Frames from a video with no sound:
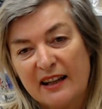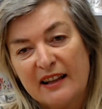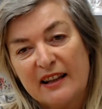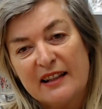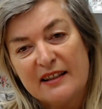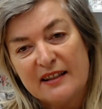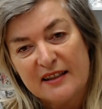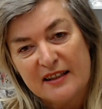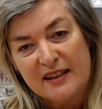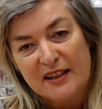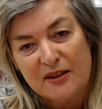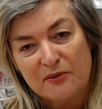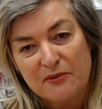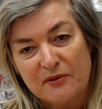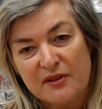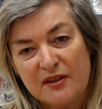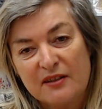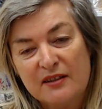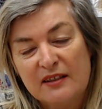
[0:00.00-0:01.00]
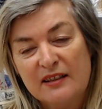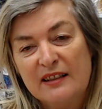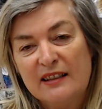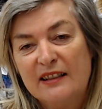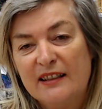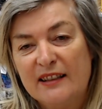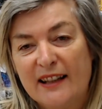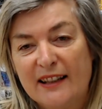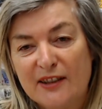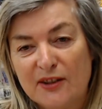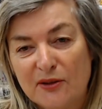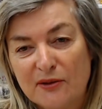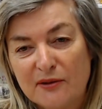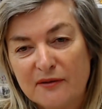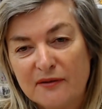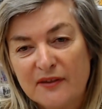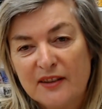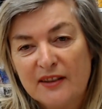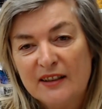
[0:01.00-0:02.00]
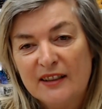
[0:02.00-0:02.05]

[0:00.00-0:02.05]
then sealed that off.